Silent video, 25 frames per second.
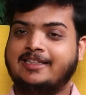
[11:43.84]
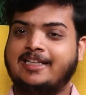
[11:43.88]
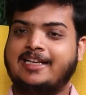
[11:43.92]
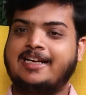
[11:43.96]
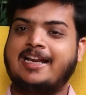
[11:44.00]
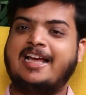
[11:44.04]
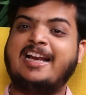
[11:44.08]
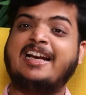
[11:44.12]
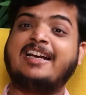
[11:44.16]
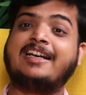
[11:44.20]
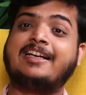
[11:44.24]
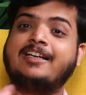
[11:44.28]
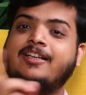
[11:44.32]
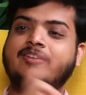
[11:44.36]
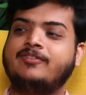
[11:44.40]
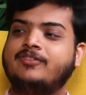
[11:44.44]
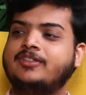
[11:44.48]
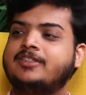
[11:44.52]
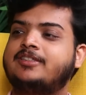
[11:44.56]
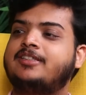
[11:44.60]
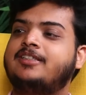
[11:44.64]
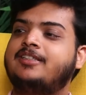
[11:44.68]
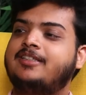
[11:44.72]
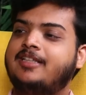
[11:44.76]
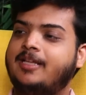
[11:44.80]
Then I'll
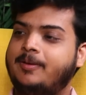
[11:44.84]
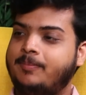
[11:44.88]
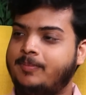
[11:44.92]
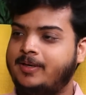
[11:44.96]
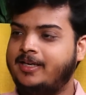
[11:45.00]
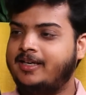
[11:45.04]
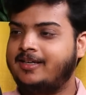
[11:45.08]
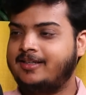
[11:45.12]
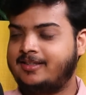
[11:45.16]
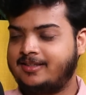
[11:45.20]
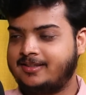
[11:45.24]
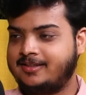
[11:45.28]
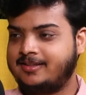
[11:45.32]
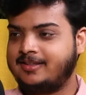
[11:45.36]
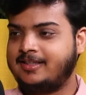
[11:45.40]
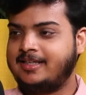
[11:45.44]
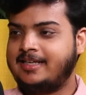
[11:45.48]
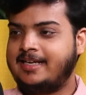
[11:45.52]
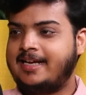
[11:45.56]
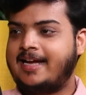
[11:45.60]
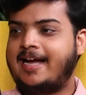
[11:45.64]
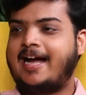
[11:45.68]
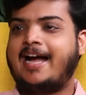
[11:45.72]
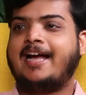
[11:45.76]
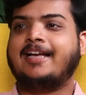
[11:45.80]
revisit them later.
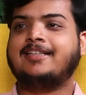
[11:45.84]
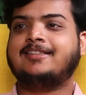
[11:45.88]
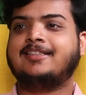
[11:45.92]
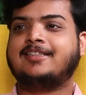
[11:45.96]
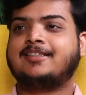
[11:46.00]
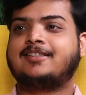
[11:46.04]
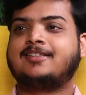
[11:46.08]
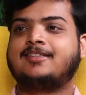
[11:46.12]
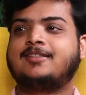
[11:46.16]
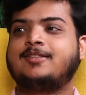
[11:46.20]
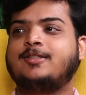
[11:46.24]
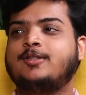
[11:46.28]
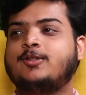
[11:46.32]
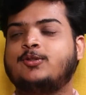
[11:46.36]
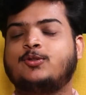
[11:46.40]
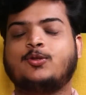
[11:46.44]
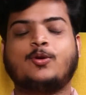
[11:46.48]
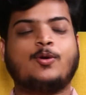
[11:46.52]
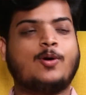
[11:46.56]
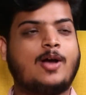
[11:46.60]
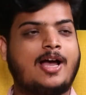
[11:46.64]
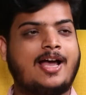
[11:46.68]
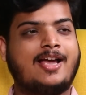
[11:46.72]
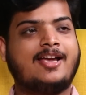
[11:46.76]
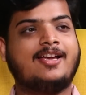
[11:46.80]

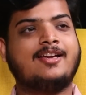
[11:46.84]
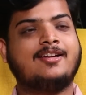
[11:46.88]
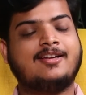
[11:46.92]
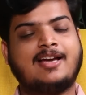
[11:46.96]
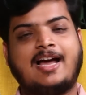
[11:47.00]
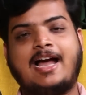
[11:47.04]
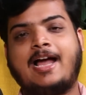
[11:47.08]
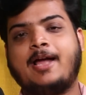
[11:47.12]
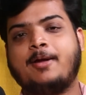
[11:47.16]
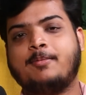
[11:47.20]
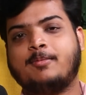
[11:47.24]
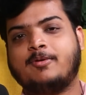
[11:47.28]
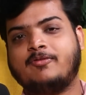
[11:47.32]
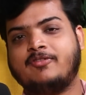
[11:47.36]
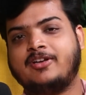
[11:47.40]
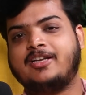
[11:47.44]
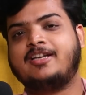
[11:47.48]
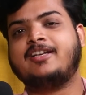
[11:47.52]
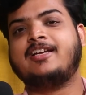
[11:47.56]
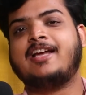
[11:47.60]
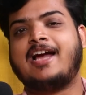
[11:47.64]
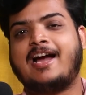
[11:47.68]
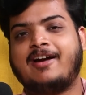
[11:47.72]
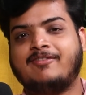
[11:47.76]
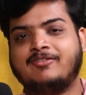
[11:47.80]
I am a
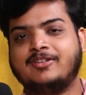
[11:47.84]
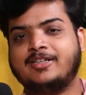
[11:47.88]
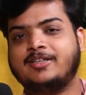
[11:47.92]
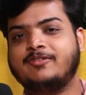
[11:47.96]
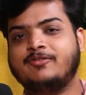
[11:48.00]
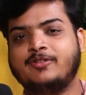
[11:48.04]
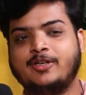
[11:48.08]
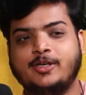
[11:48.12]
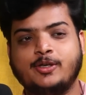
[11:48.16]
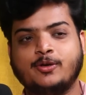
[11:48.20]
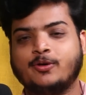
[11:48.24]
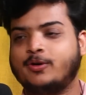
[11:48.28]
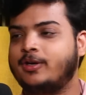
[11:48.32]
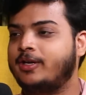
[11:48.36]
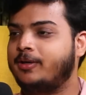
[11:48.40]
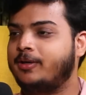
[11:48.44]
very avid video